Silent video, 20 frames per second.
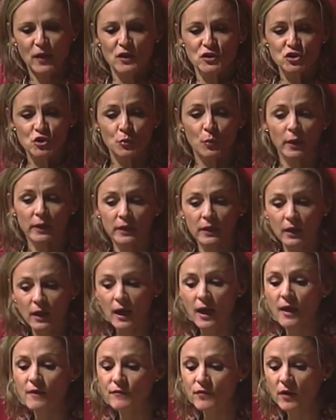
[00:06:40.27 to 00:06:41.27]
Do you want to
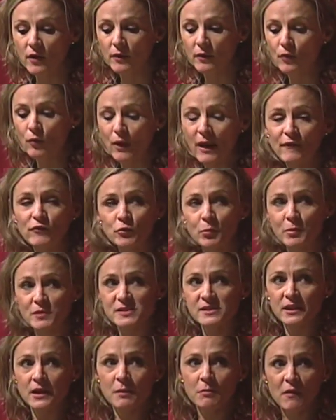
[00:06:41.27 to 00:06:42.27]
have the craft
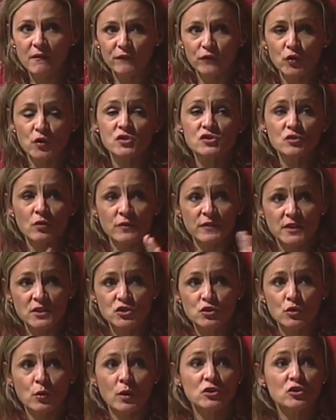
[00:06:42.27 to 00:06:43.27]
person come up first, and then
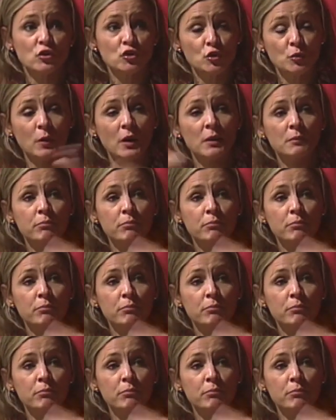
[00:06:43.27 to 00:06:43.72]
do questions, or do you want to